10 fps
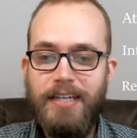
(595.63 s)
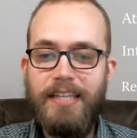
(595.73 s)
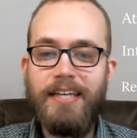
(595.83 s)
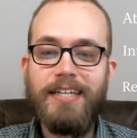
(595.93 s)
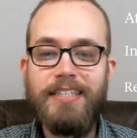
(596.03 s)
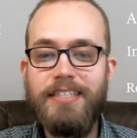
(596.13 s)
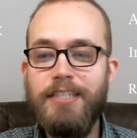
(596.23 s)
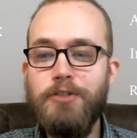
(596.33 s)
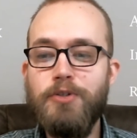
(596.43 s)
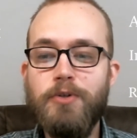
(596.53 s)
in the
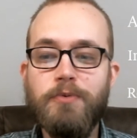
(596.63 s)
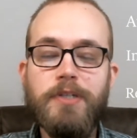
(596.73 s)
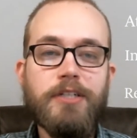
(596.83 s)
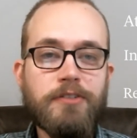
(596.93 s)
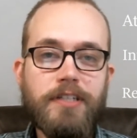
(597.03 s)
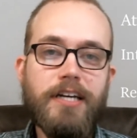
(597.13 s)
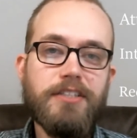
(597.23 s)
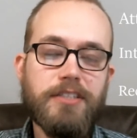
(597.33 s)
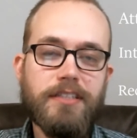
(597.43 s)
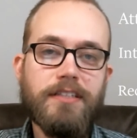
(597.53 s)
continual
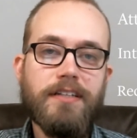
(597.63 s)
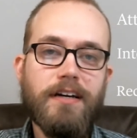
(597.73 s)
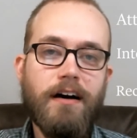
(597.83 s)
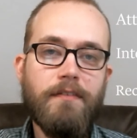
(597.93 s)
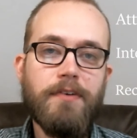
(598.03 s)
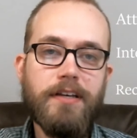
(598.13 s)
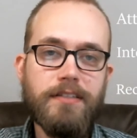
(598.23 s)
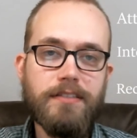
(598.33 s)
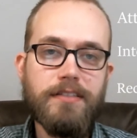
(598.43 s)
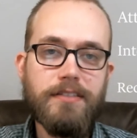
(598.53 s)
recreation of
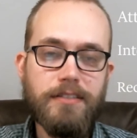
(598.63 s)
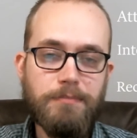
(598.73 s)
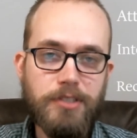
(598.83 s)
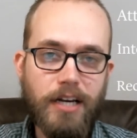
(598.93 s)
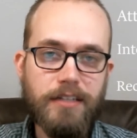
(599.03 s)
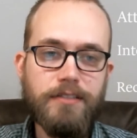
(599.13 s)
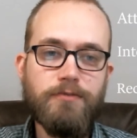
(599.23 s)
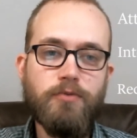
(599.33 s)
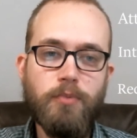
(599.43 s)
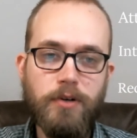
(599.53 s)
his
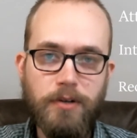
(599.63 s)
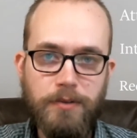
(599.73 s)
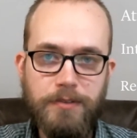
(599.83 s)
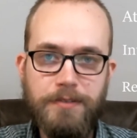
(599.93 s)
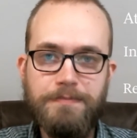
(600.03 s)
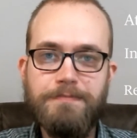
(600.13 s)
subjective world,